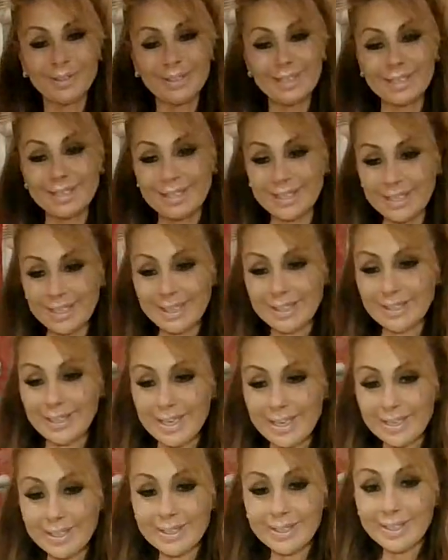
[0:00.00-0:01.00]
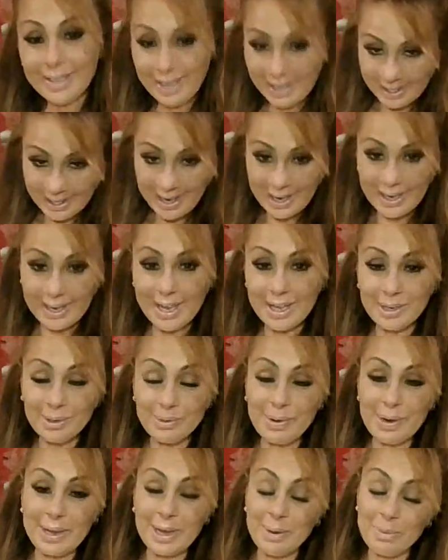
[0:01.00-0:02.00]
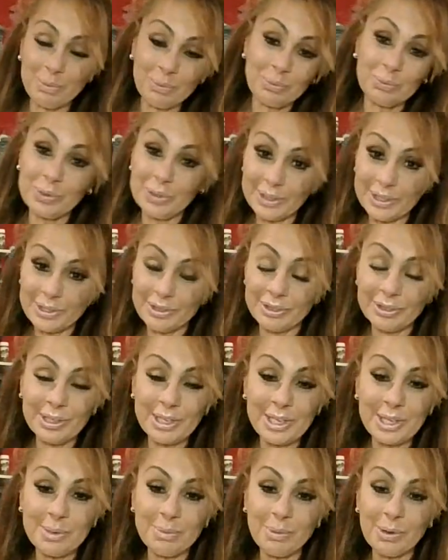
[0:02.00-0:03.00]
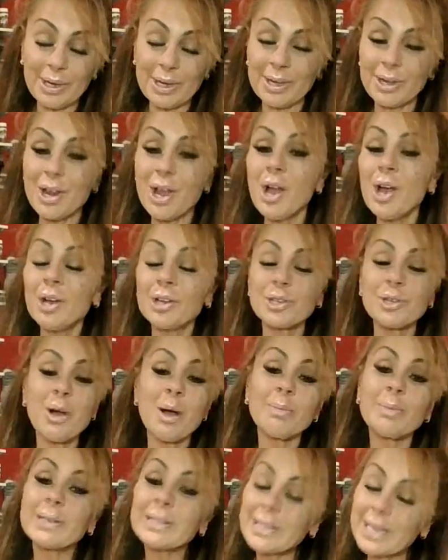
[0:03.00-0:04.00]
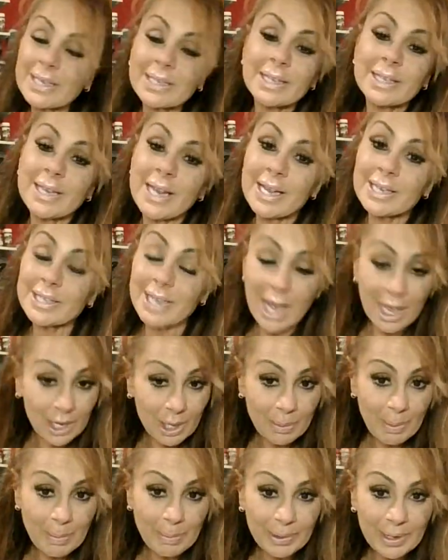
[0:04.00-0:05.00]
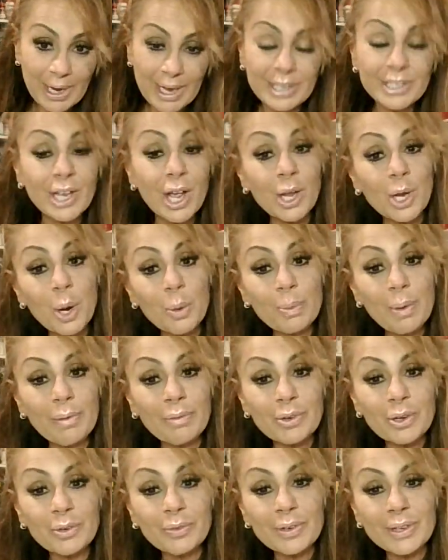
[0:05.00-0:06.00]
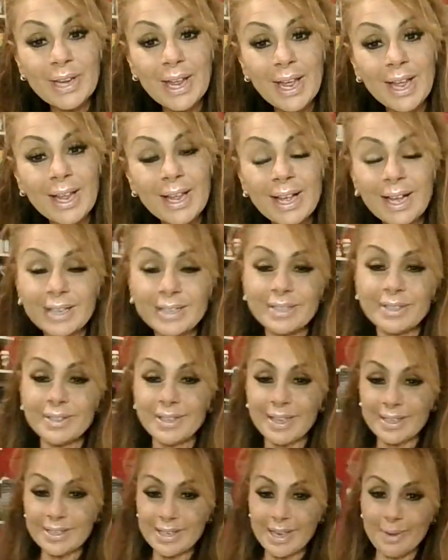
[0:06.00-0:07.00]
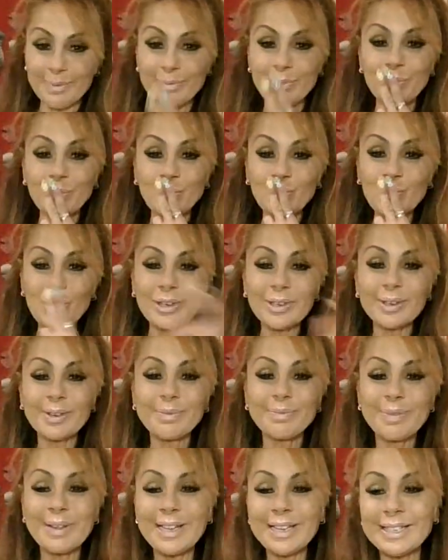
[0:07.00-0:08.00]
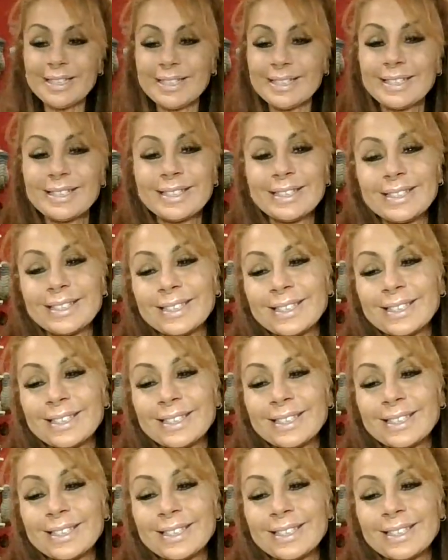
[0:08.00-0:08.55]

It's getting late, and I got to wake up really early in the morning. To all my Stace-Cadets and all my Burkettes, I hope you have a groovy day. Until next time, peace.